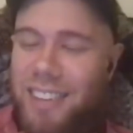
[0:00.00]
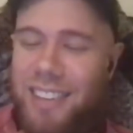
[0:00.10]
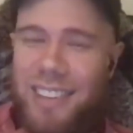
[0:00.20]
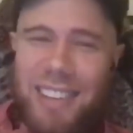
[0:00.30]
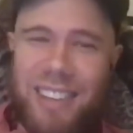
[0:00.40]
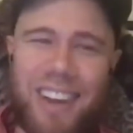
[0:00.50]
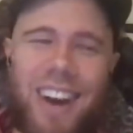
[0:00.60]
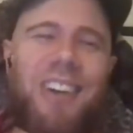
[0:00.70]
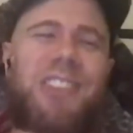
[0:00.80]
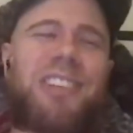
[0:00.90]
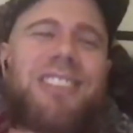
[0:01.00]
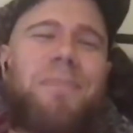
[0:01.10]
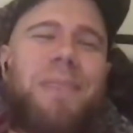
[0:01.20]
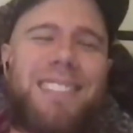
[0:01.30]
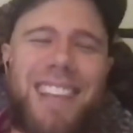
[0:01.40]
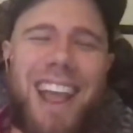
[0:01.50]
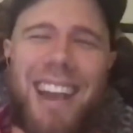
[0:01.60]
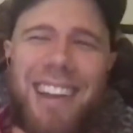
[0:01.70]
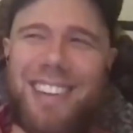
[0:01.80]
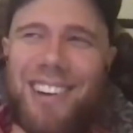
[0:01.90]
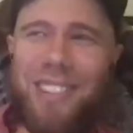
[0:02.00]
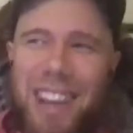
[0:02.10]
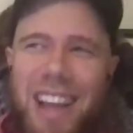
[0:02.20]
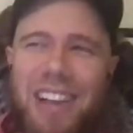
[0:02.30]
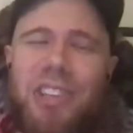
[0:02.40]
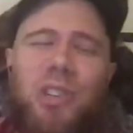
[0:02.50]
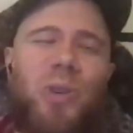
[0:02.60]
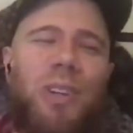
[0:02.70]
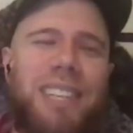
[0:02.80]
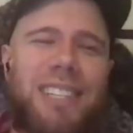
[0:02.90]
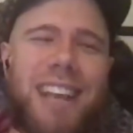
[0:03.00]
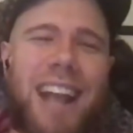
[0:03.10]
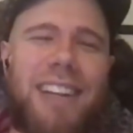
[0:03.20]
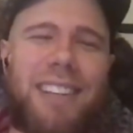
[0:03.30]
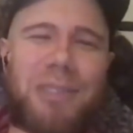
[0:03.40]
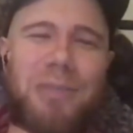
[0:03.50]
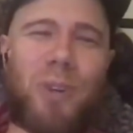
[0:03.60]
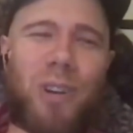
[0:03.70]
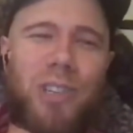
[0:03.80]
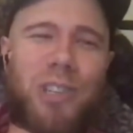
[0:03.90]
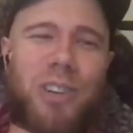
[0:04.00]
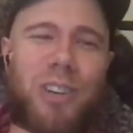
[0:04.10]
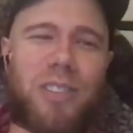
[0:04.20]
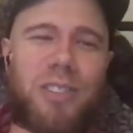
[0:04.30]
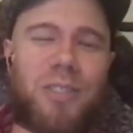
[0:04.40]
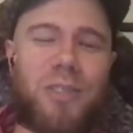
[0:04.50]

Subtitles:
Oh, just to piss Sandy off. Surely Sandy doesn't watch Judge Judy.